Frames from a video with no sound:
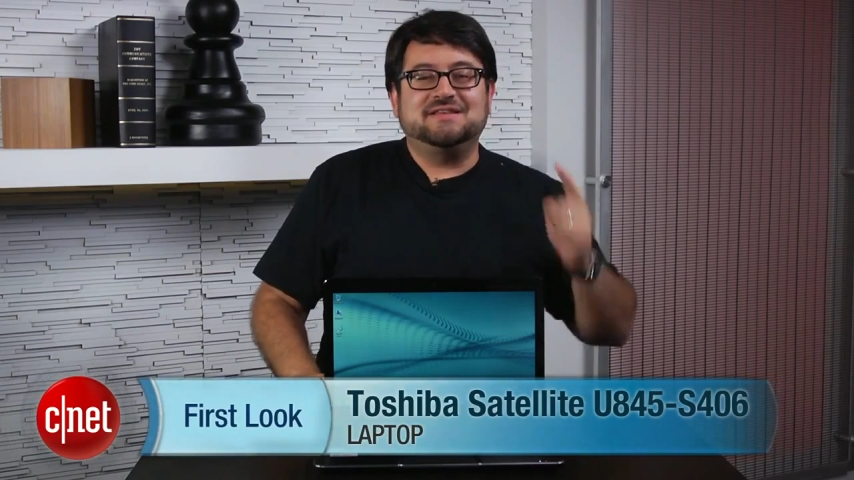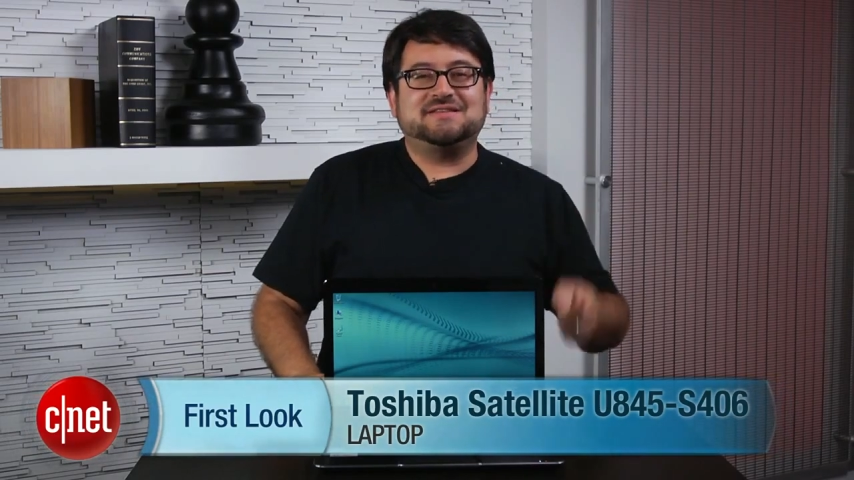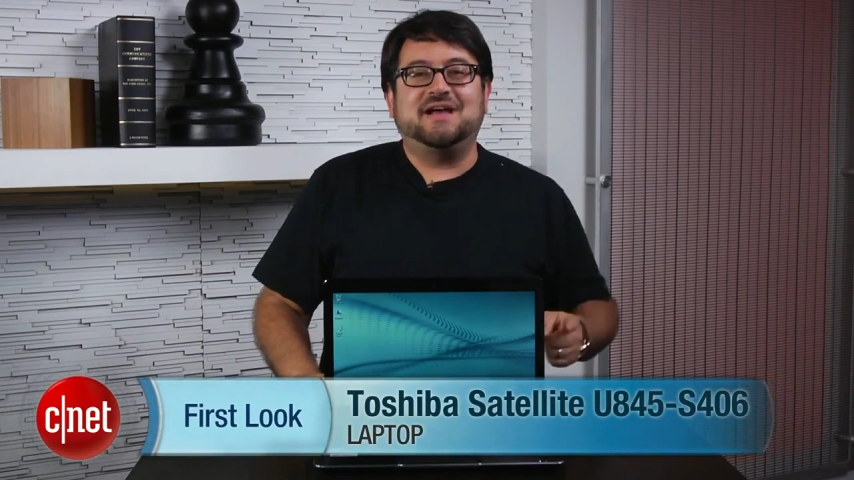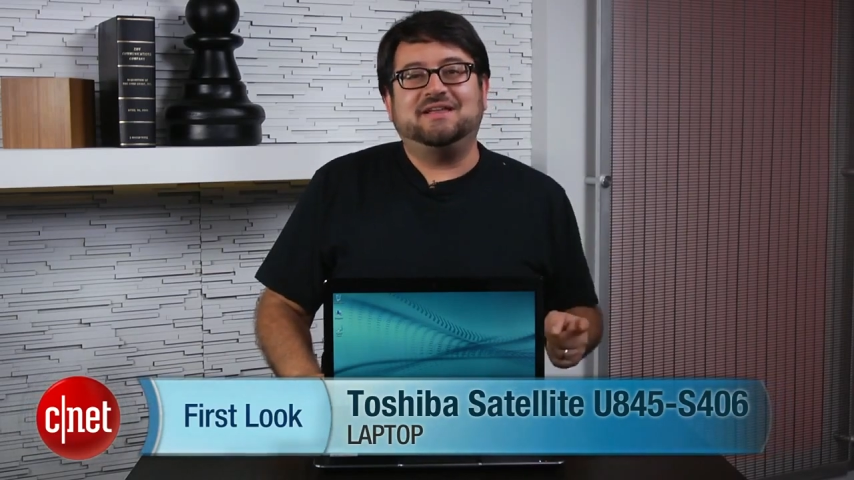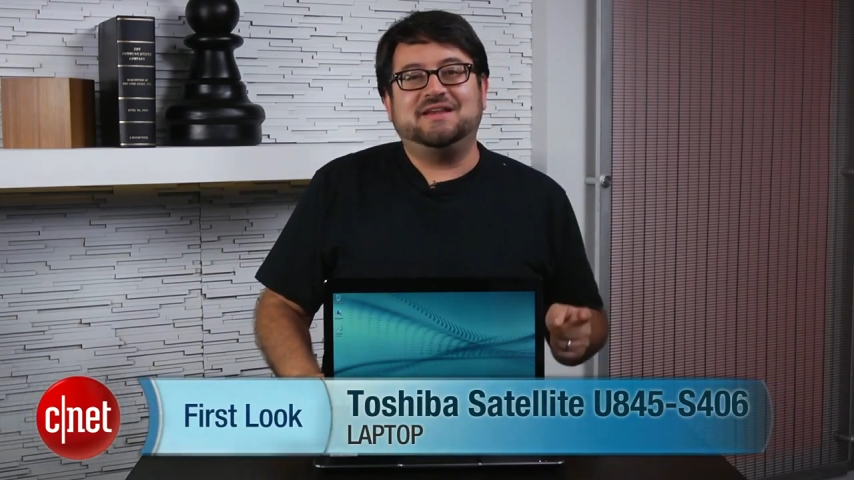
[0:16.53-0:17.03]

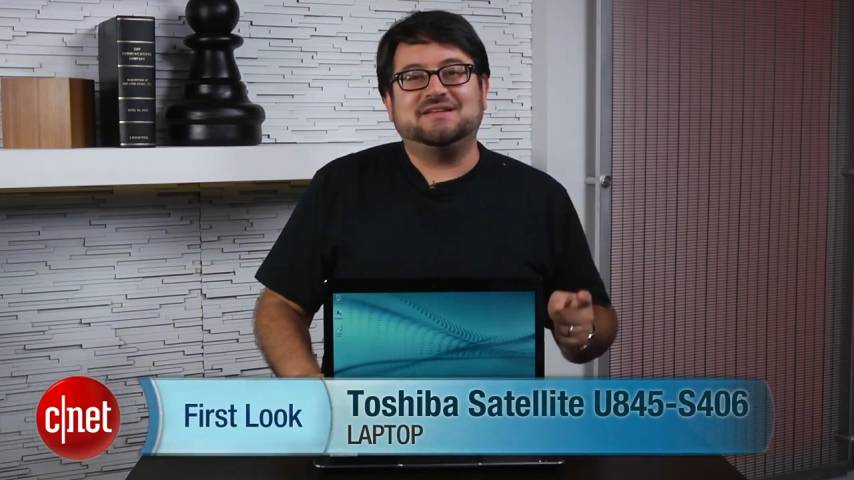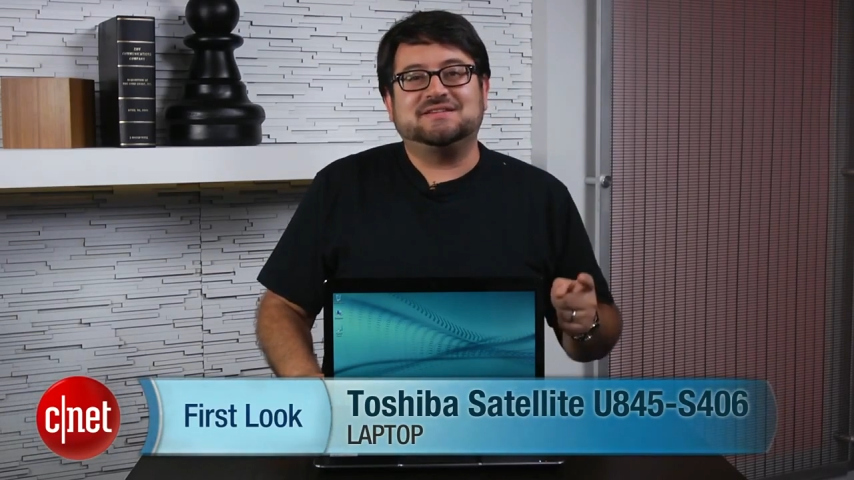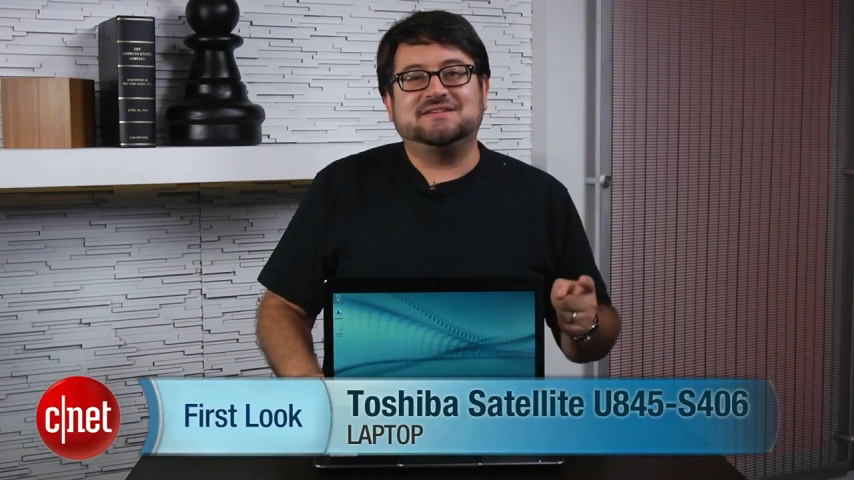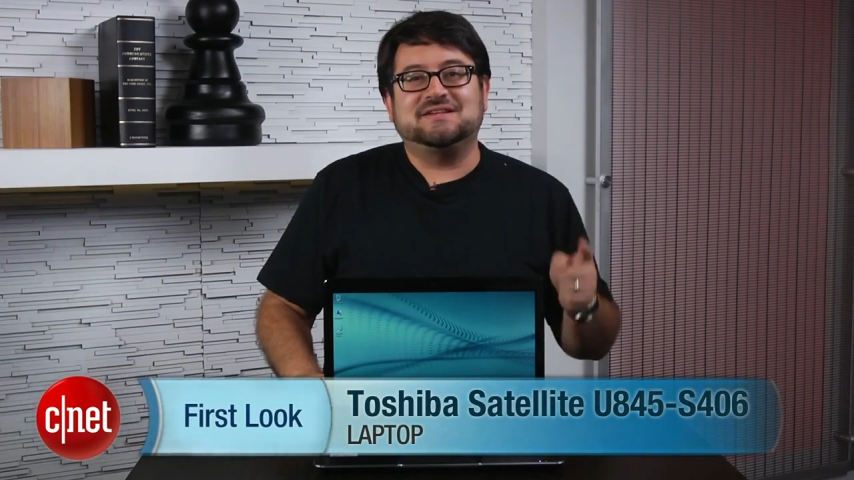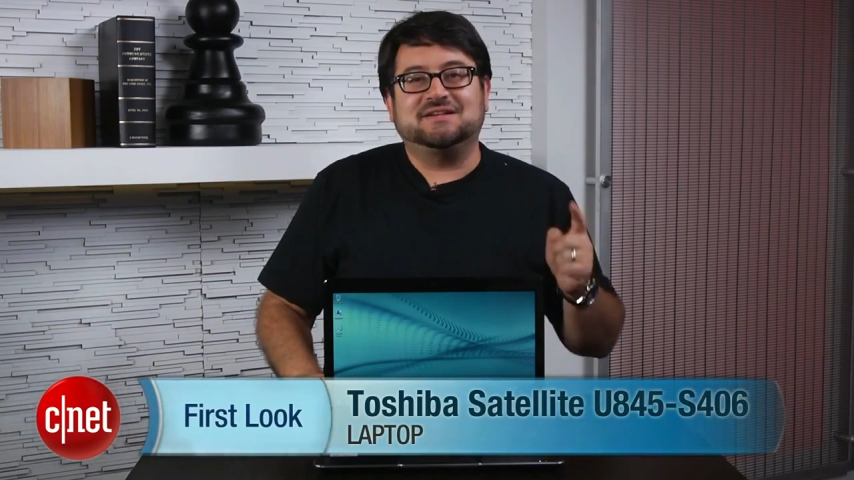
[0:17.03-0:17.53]
this holiday
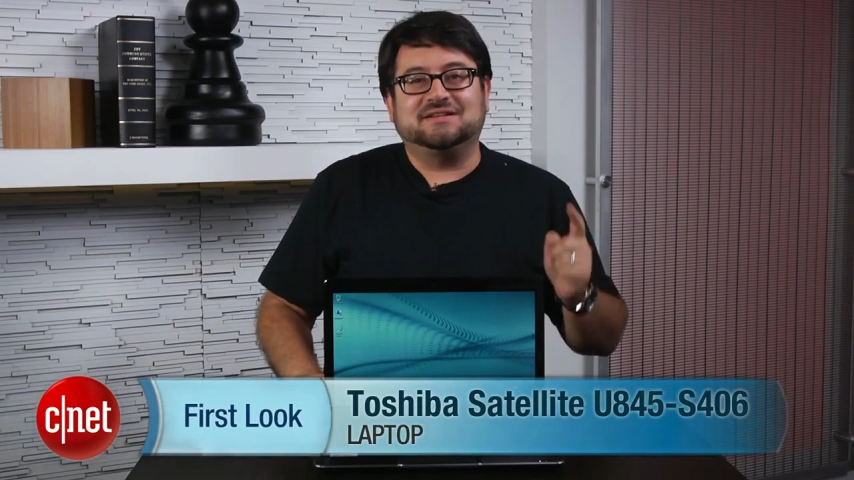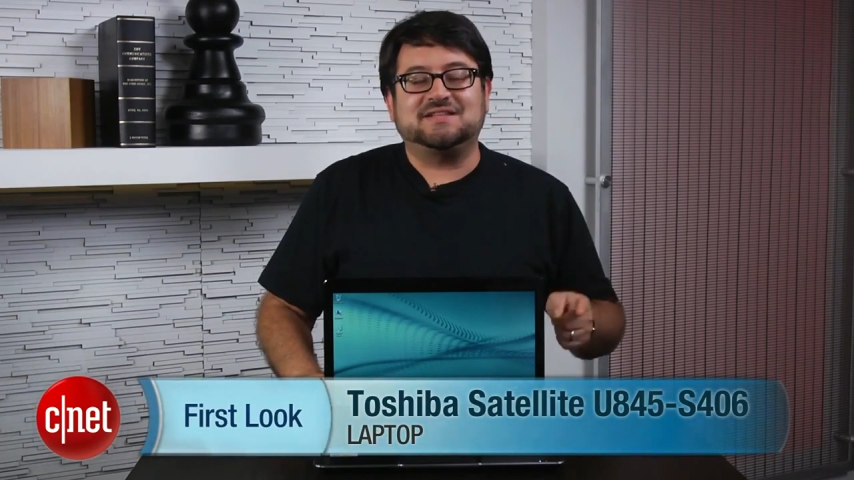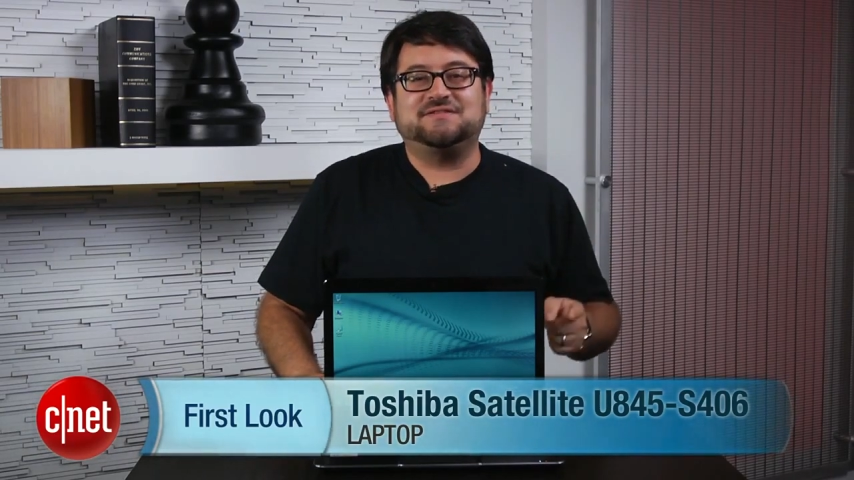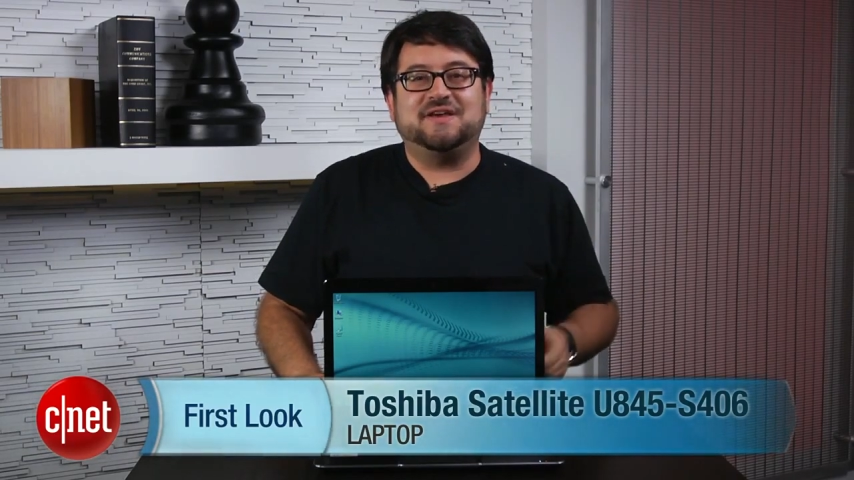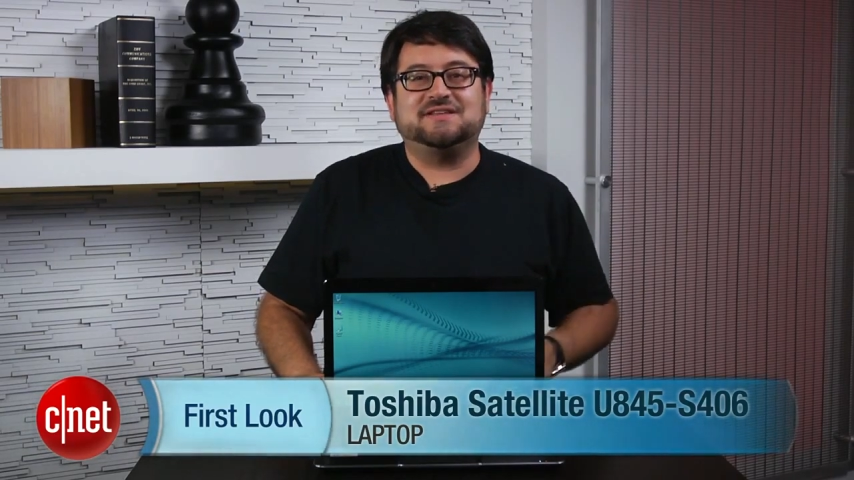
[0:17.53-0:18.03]
season,
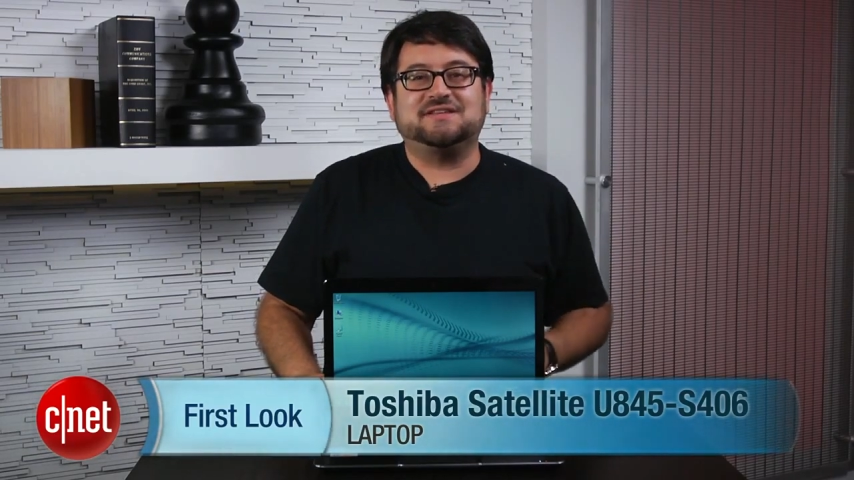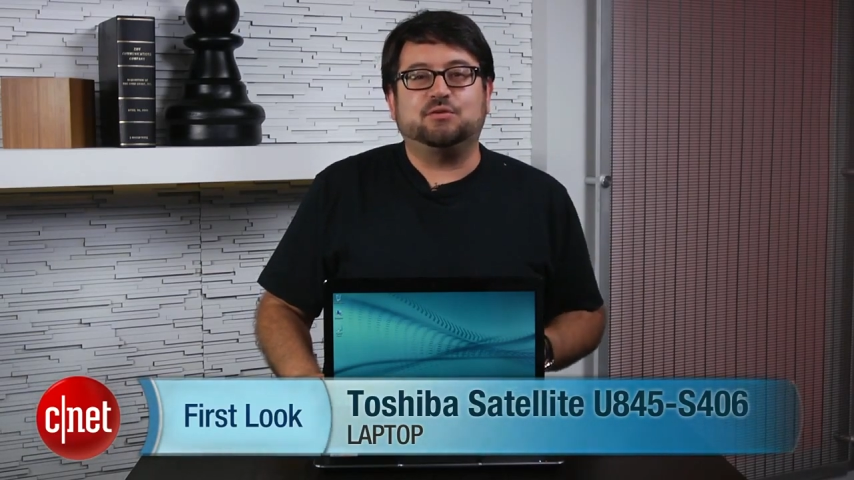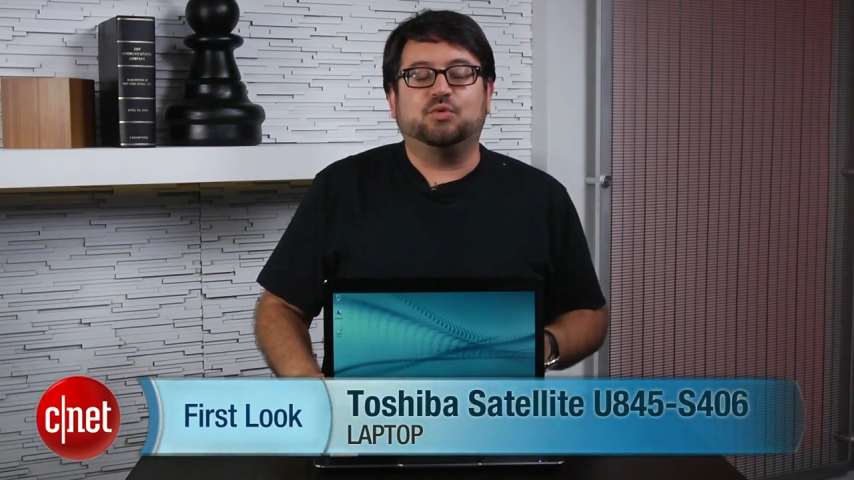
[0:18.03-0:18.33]
let's face it,